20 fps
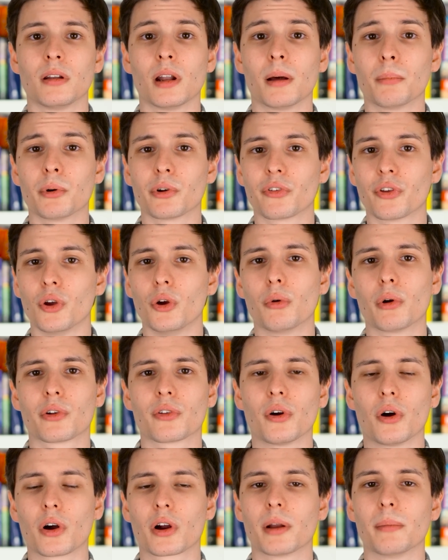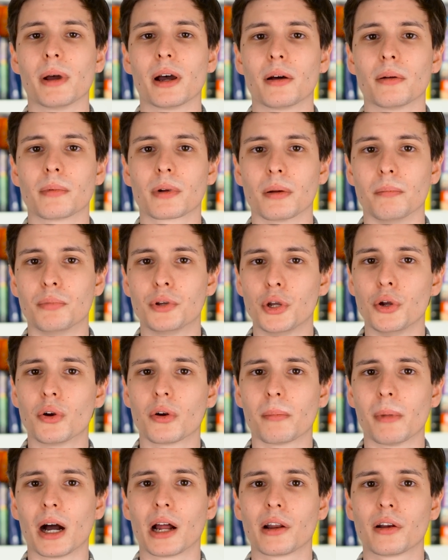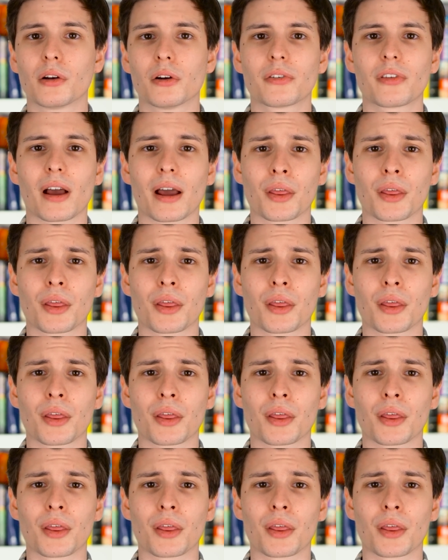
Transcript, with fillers: Number two, we're talking about computer monitors.